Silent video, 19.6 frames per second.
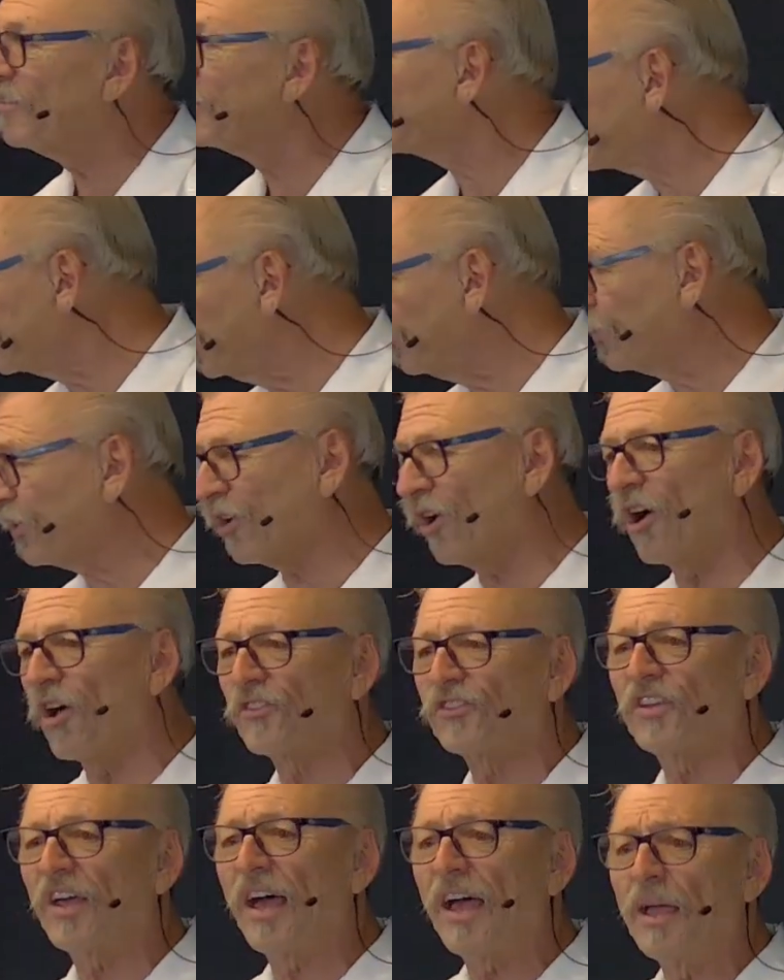a
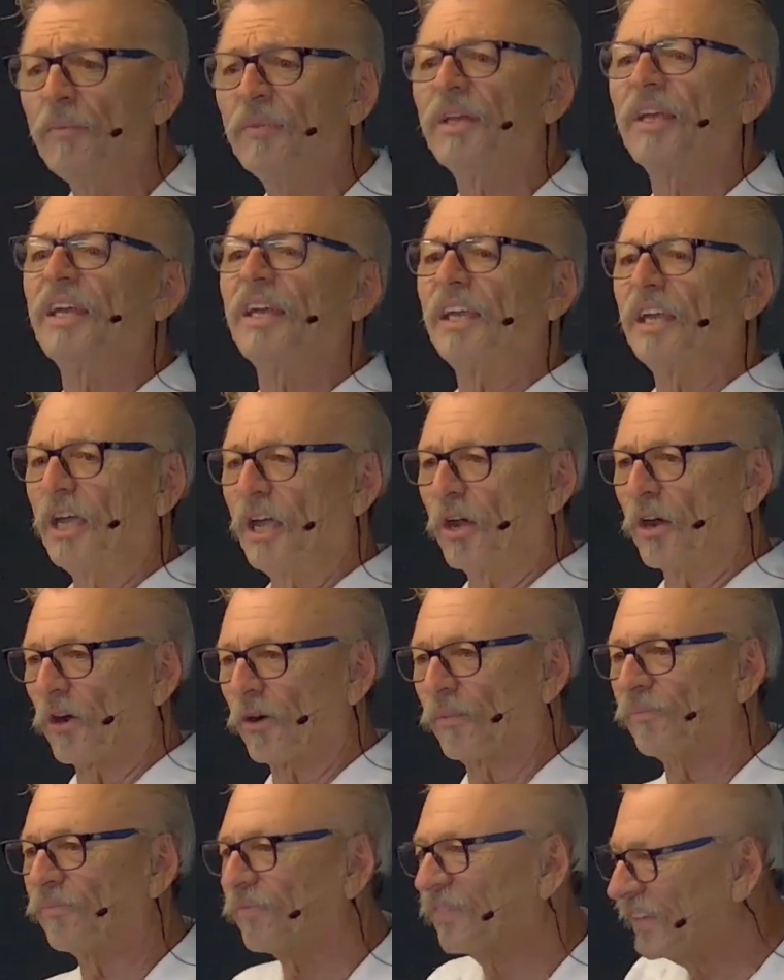difficult time.
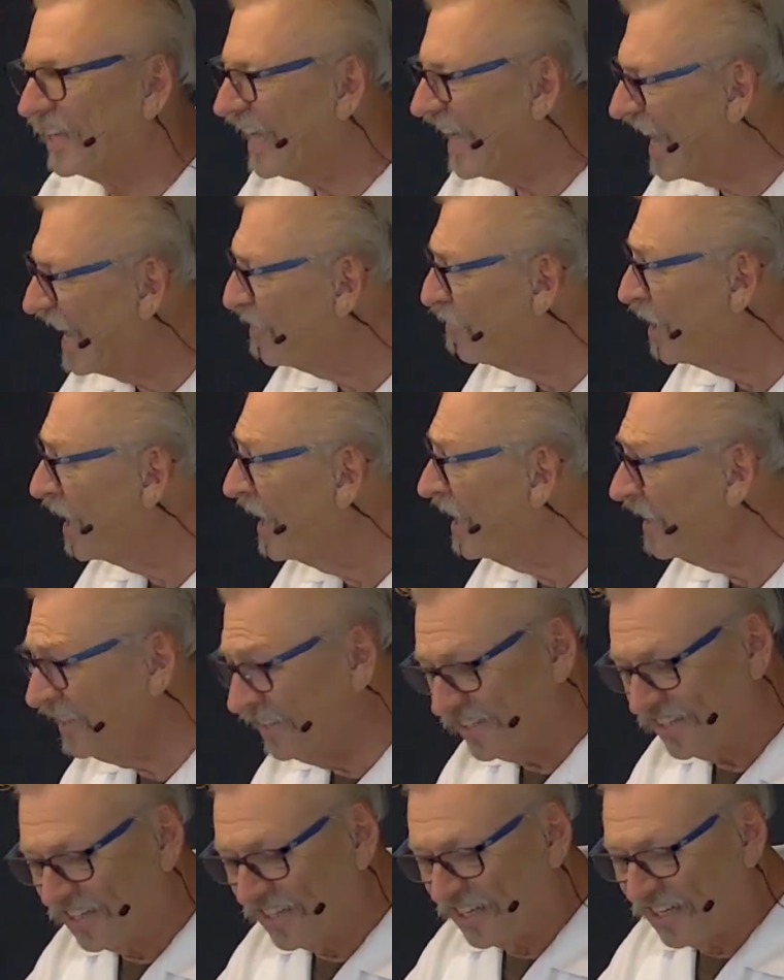Here. Amen.